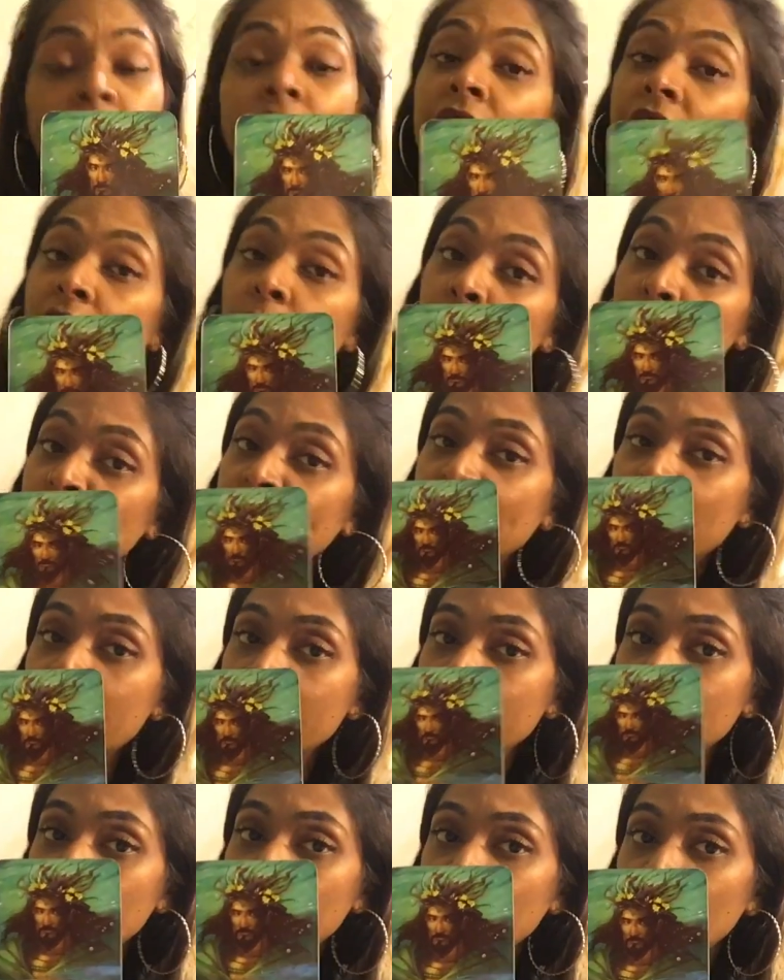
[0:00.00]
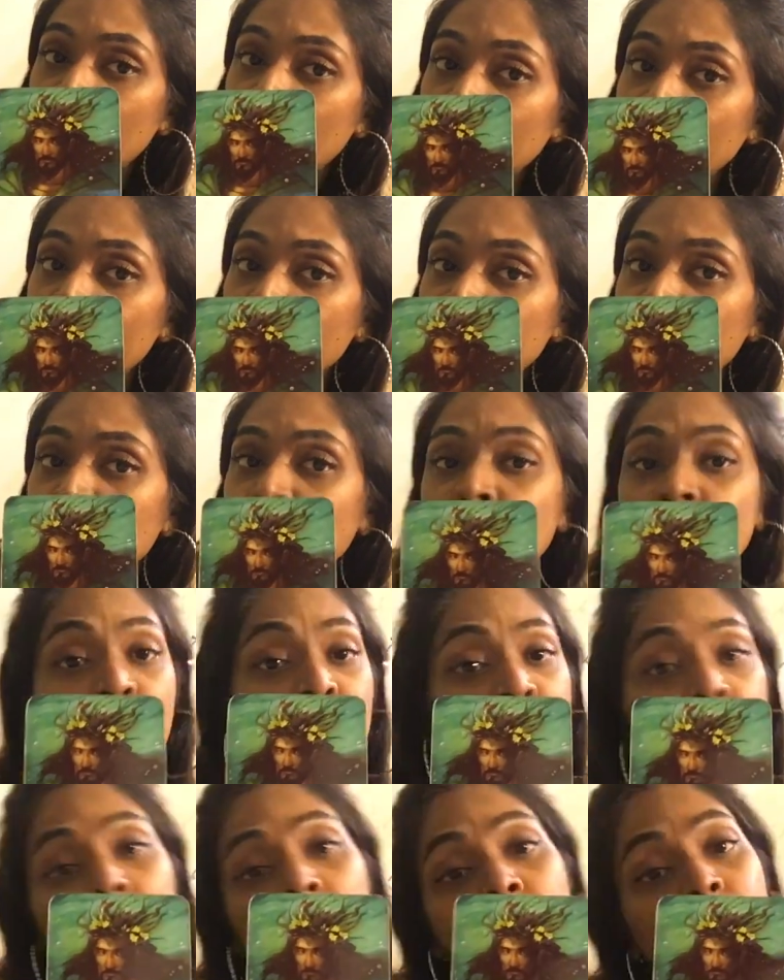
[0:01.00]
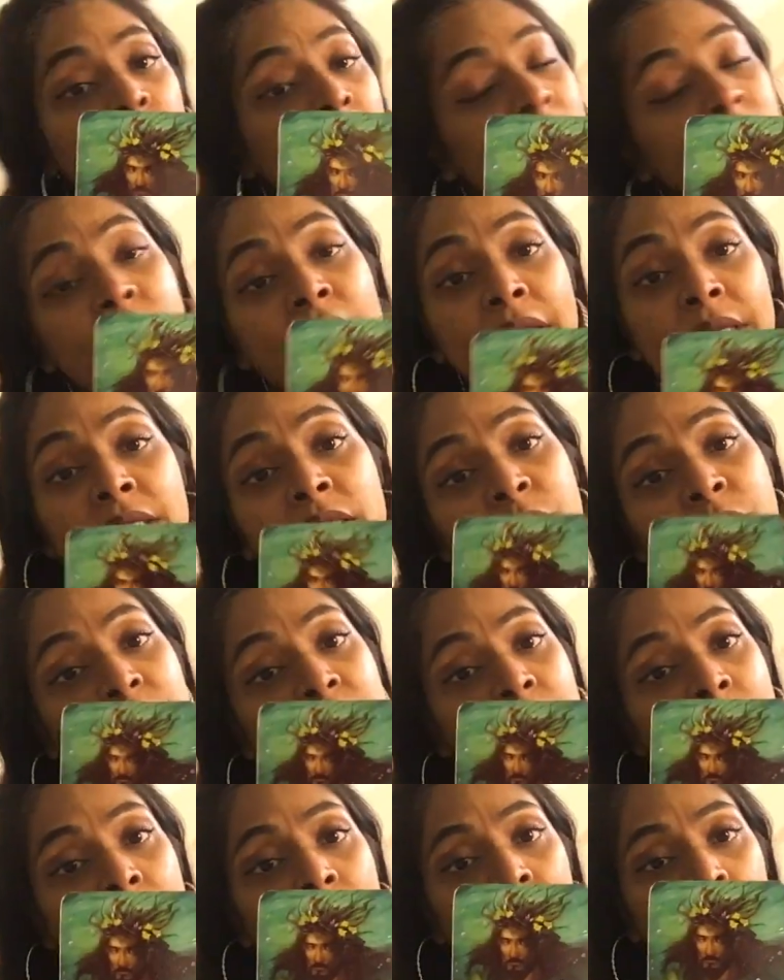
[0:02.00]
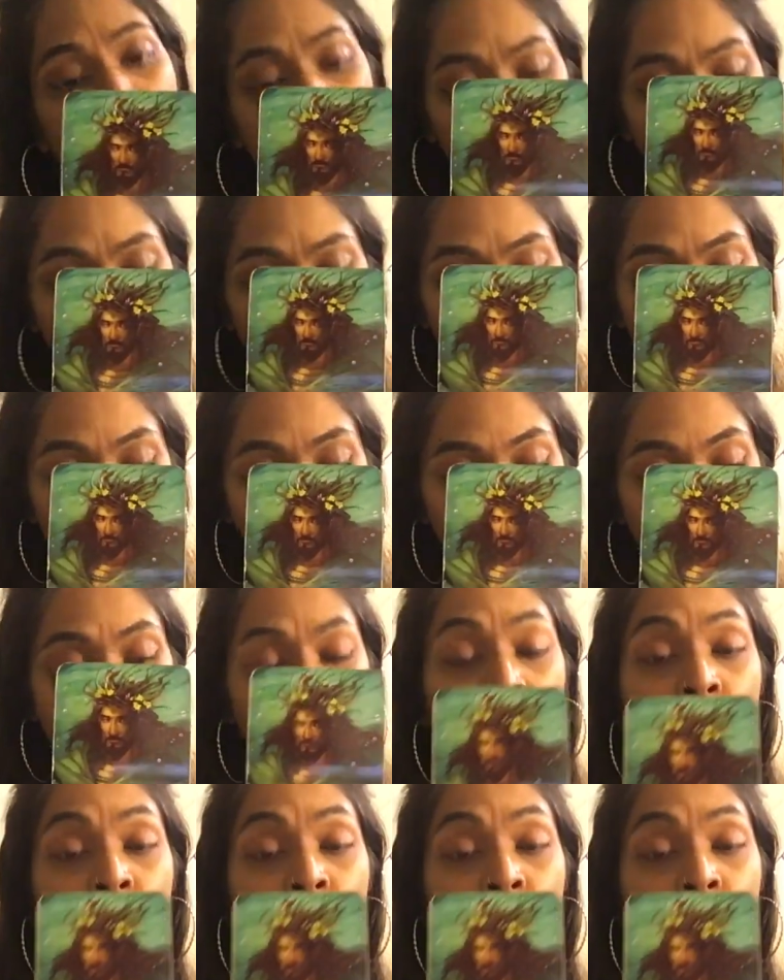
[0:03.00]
It would be nice to be in a relationship, but it's nice to be single as well too.